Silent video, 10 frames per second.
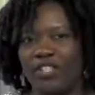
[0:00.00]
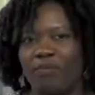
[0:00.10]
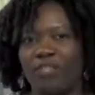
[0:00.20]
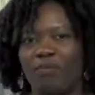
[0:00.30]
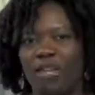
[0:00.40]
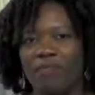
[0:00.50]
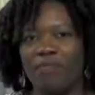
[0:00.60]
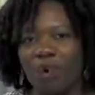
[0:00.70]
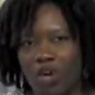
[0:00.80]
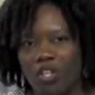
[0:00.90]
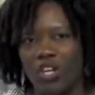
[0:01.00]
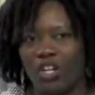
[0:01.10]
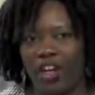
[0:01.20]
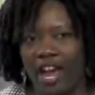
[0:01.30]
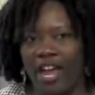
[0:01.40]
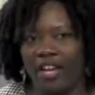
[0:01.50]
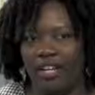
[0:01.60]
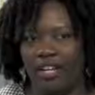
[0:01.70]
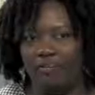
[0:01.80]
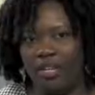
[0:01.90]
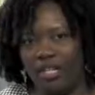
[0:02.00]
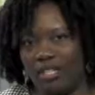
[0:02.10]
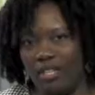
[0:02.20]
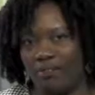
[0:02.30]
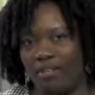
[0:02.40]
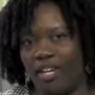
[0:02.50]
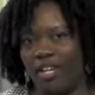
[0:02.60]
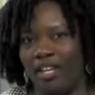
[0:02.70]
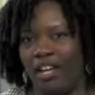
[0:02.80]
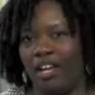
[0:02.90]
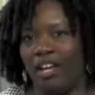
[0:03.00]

So if something falls on your head, it means something.